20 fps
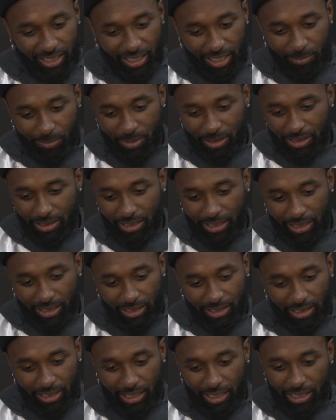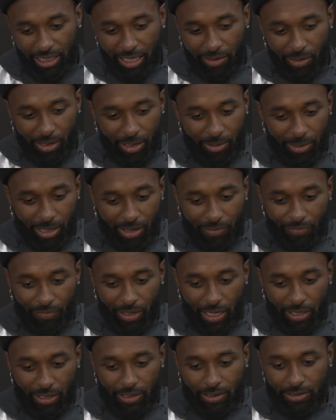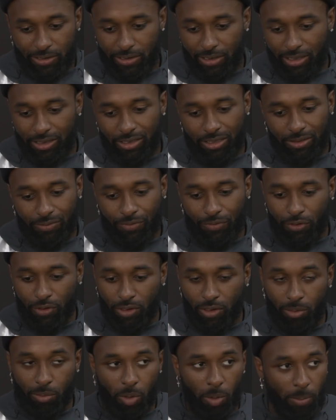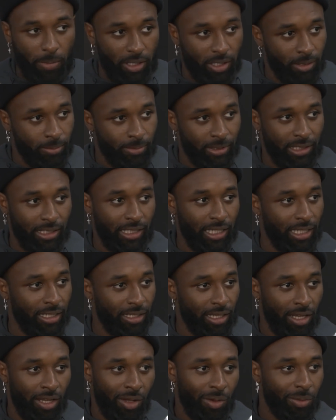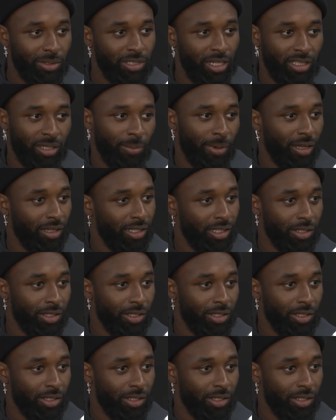Yeah, I mean, again, I sense and feel the momentum. And again, we talked about